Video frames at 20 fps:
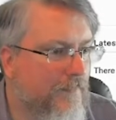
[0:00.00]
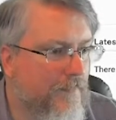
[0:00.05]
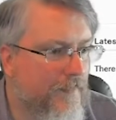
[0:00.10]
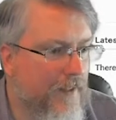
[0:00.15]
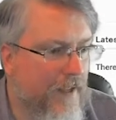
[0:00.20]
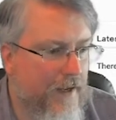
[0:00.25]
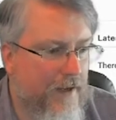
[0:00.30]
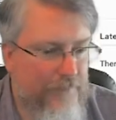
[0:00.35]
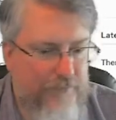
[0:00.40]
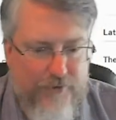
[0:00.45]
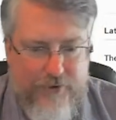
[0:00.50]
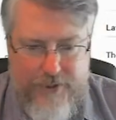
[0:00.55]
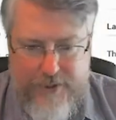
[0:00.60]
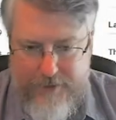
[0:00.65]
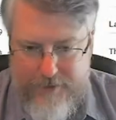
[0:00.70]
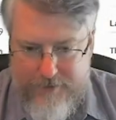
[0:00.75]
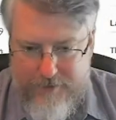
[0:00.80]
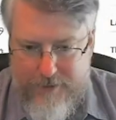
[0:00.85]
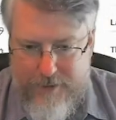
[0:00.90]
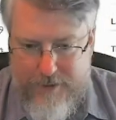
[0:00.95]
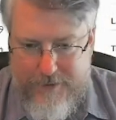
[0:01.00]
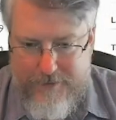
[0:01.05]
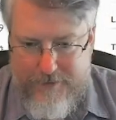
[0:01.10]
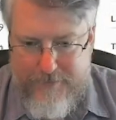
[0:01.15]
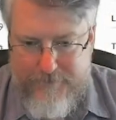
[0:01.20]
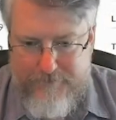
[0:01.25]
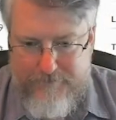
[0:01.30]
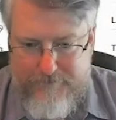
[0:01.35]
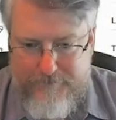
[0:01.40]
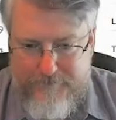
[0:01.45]
Yeah, I'm pretty good lined
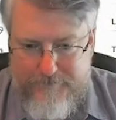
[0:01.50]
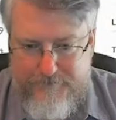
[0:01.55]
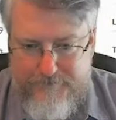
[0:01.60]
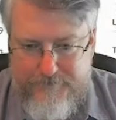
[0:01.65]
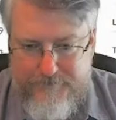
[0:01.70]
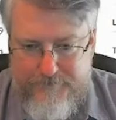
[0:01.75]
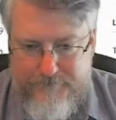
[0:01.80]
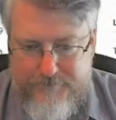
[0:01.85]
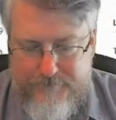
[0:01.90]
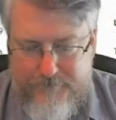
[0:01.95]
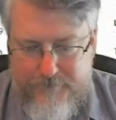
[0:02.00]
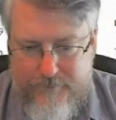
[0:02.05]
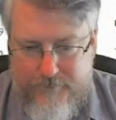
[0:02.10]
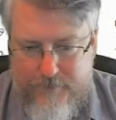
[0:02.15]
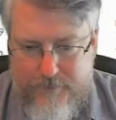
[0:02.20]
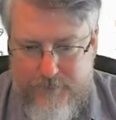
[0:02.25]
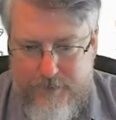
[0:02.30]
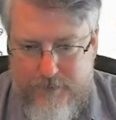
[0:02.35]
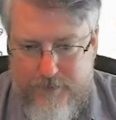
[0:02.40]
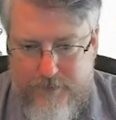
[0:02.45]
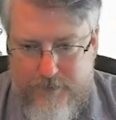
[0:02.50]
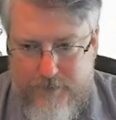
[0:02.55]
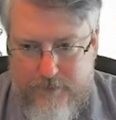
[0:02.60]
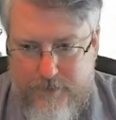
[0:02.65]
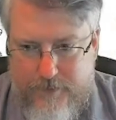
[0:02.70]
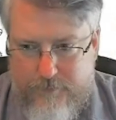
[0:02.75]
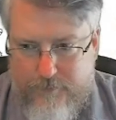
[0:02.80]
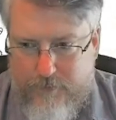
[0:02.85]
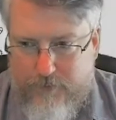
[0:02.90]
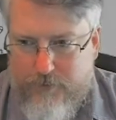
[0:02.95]
up.
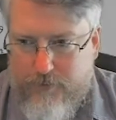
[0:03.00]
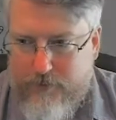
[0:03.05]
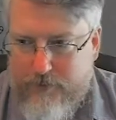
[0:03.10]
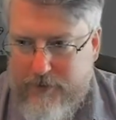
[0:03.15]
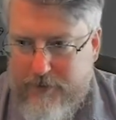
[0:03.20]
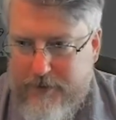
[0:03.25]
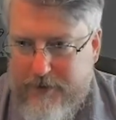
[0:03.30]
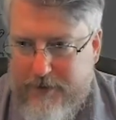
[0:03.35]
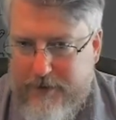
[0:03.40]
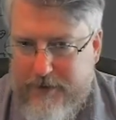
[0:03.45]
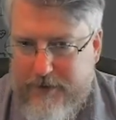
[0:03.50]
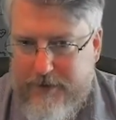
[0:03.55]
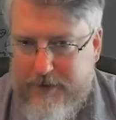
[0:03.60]
Go ahead and record.